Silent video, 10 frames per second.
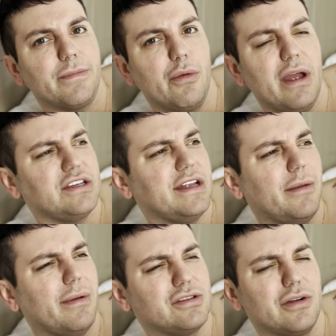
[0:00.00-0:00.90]
We actually
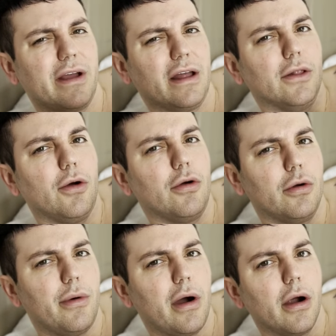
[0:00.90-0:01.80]
ended up at sort of like a local
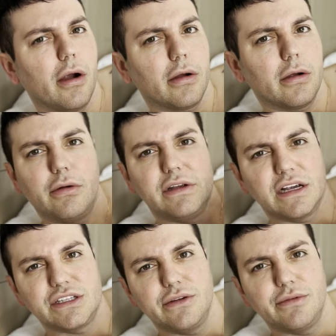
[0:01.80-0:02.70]
bar. Cody's
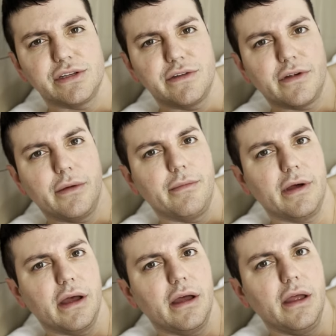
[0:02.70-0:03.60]
actually originally from
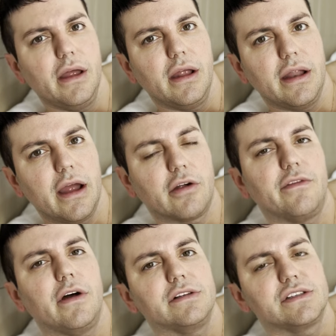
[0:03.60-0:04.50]
Niagara
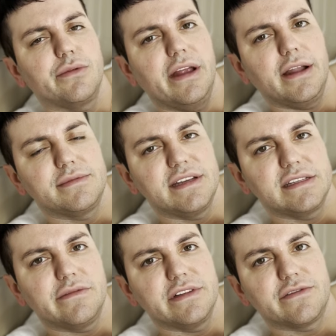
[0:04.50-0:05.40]
Falls, so we ended up seeing
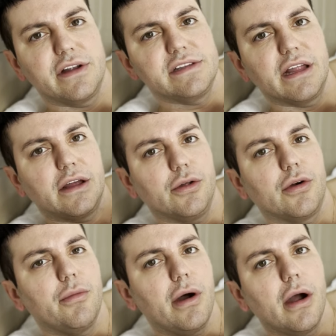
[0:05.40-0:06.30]
some of his friends at like a
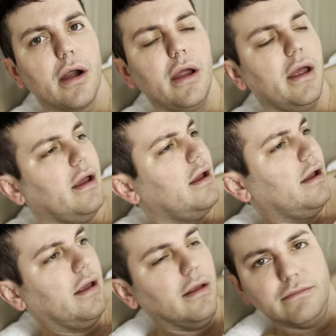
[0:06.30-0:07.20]
local bar.
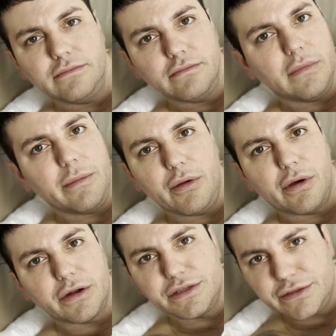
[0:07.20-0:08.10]
Maybe
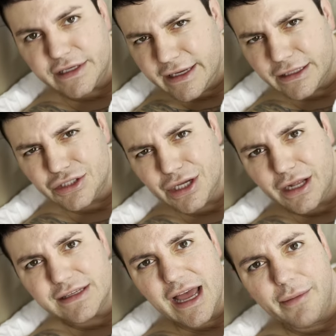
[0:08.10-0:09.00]
one or two tequila
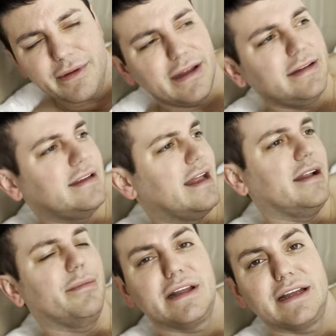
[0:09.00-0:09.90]
shots happened,
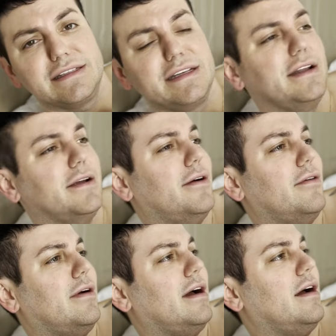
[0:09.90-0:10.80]
ended up at the
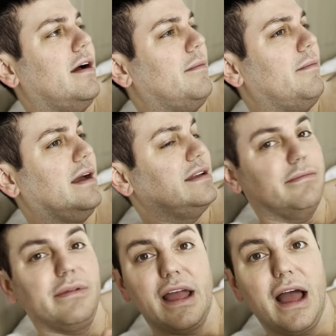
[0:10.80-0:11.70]
casino. I
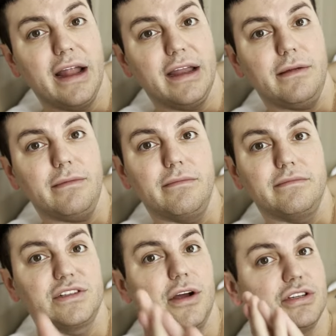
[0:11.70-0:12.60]
did play Heidi,
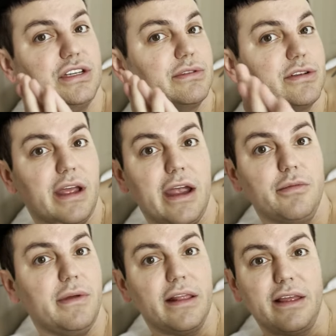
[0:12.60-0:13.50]
so she was okay
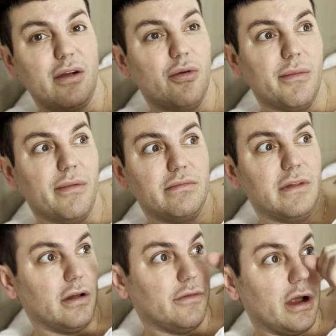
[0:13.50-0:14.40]
with me. I think I won a
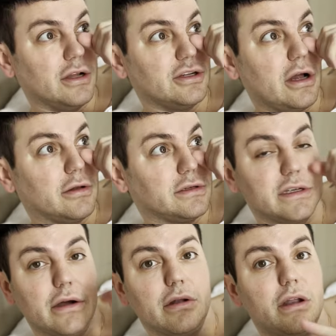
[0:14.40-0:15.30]
little over $100,
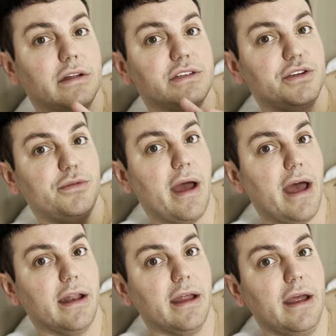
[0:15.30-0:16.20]
so not too
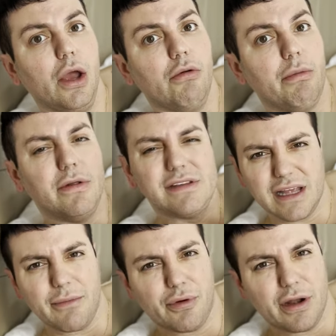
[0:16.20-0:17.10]
bad. We both
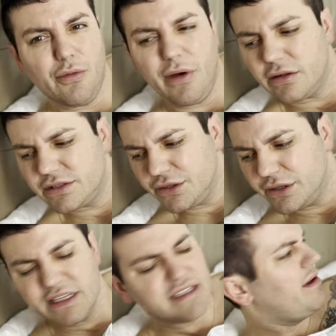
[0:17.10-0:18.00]
slept pretty well too
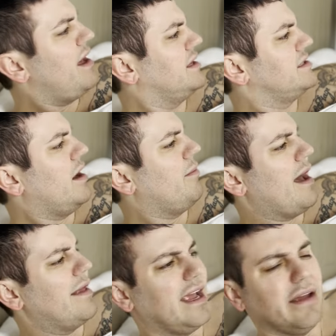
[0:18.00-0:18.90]
in this bed. It's not
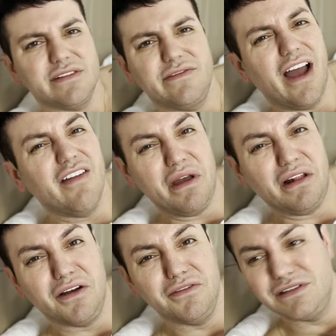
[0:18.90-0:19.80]
bad. They gave us five
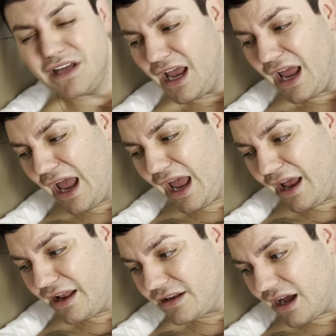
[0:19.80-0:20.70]
pillows,
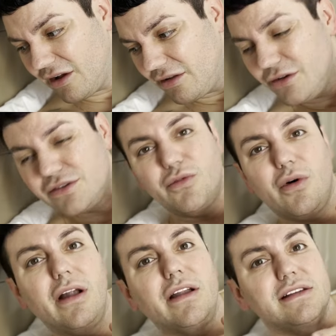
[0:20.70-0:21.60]
and I only used
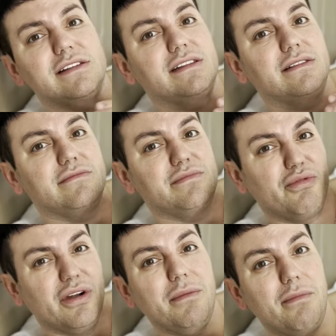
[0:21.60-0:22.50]
one because it's
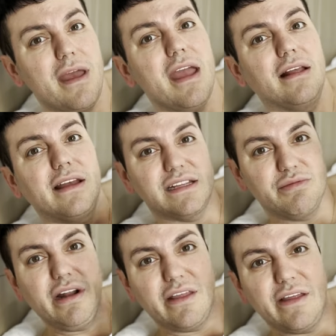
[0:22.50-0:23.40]
pretty big, like it's
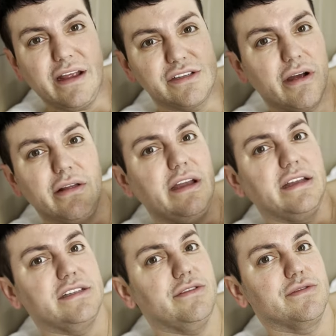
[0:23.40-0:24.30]
pretty thick, so I only
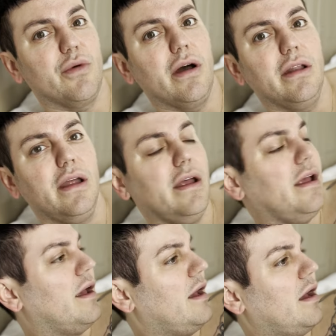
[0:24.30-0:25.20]
need to use one.
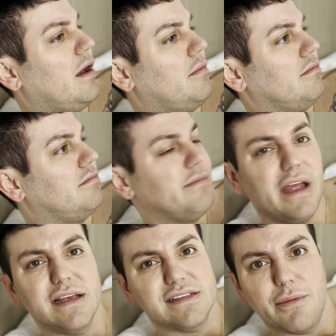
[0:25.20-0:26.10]
But
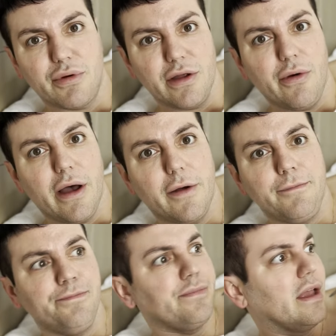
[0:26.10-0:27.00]
yeah, slept pretty well.
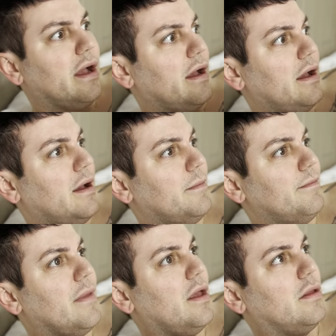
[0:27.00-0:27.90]

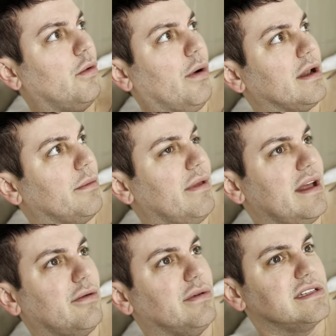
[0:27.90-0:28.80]
The one
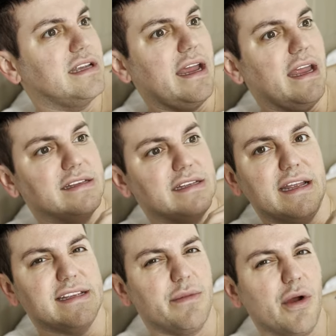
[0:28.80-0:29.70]
complaint I will say is it
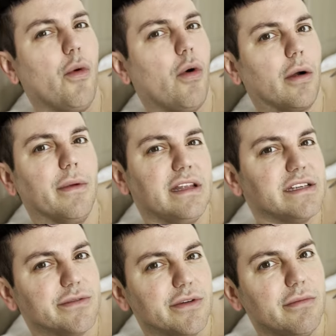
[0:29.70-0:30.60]
is a bit warm in
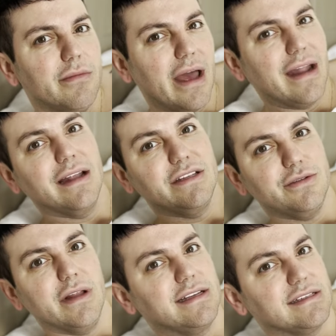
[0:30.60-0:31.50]
this room, and I
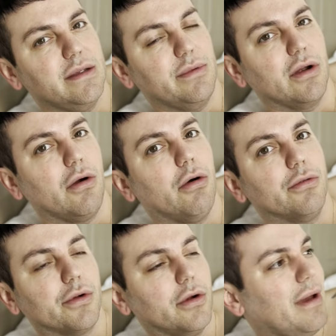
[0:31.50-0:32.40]
do like to sleep in a
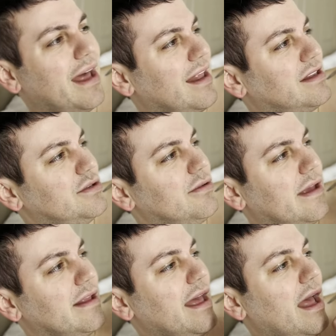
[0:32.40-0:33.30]
cold room. And I do
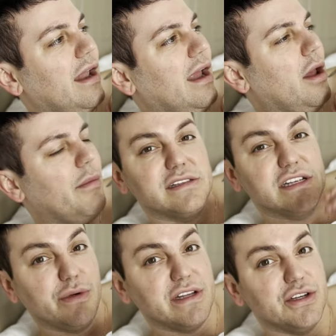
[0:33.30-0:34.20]
think that because
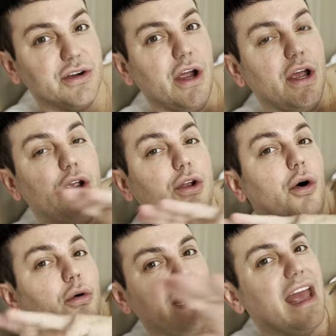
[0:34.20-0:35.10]
it's winter, you can
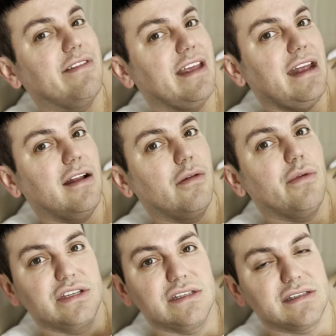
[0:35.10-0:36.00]
only have the heat on,
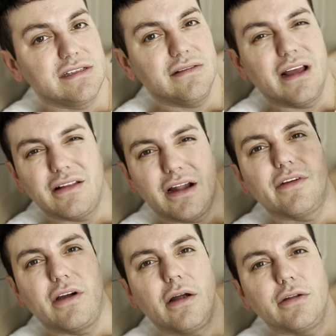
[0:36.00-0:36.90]
which is like a lot of
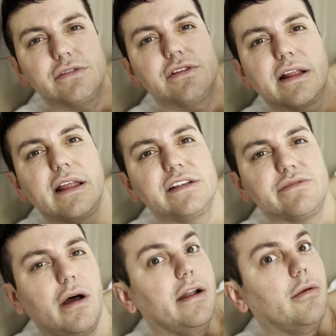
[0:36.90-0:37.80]
condos are like that as
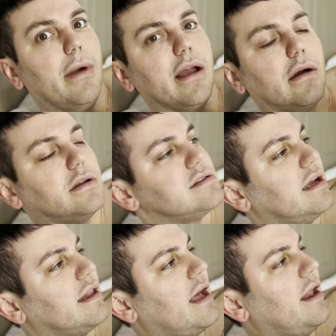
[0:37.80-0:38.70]
well. I know my condo's
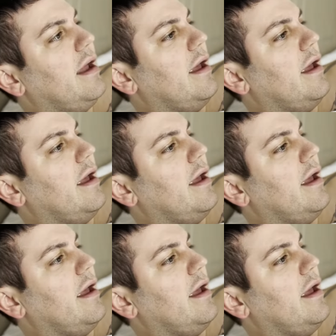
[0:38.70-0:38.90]
like that.